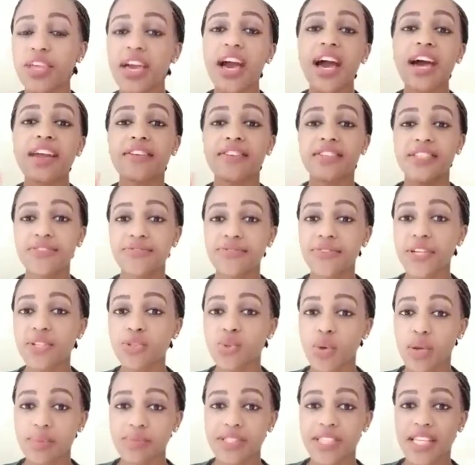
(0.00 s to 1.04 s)
are different
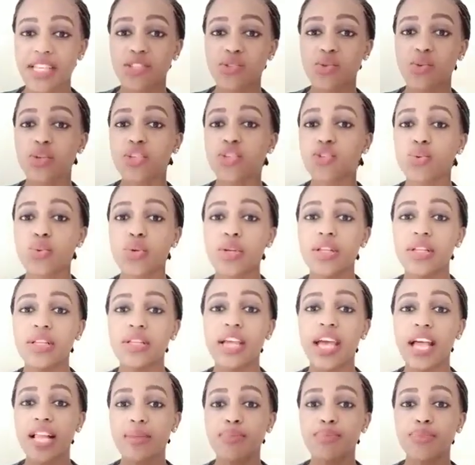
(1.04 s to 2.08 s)
websites which will
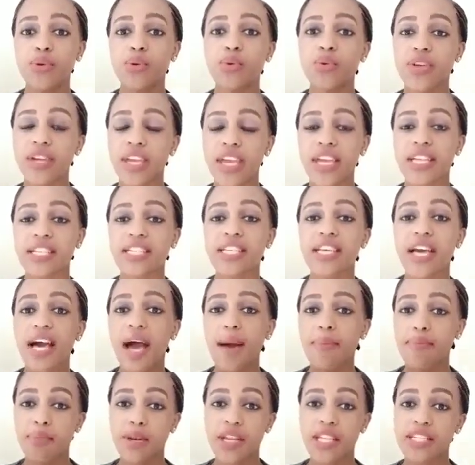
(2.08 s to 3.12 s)
help you get
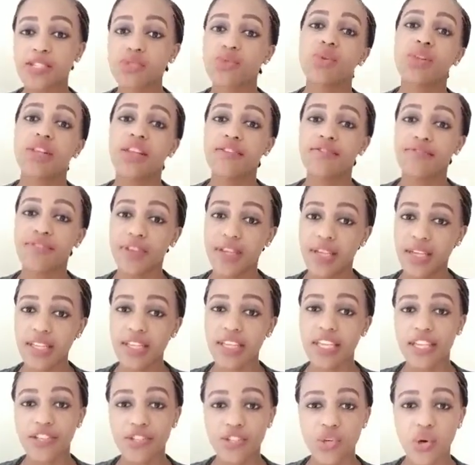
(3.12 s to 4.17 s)
a place to live
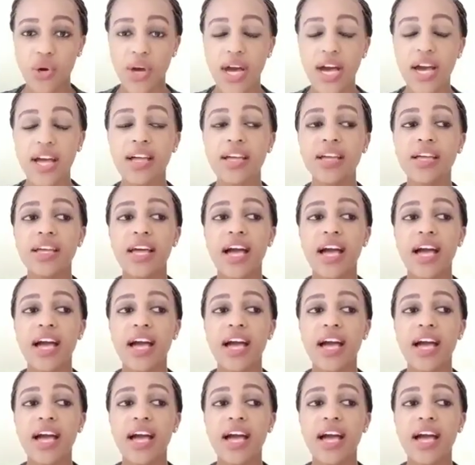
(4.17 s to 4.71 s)
in Doha,